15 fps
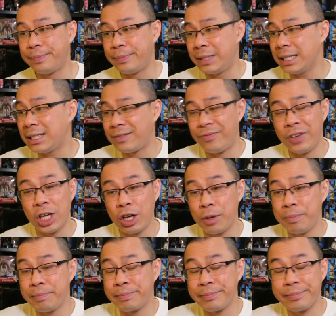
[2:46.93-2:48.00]
This
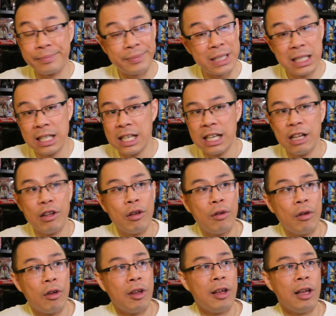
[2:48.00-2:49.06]
film,
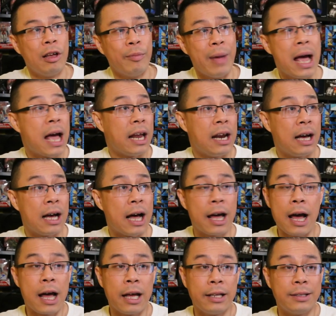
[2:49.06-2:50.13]
man,
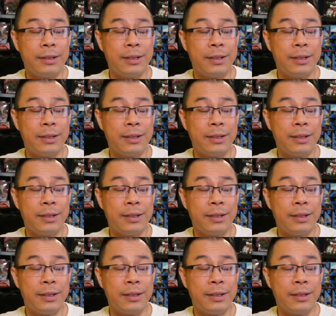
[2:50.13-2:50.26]
I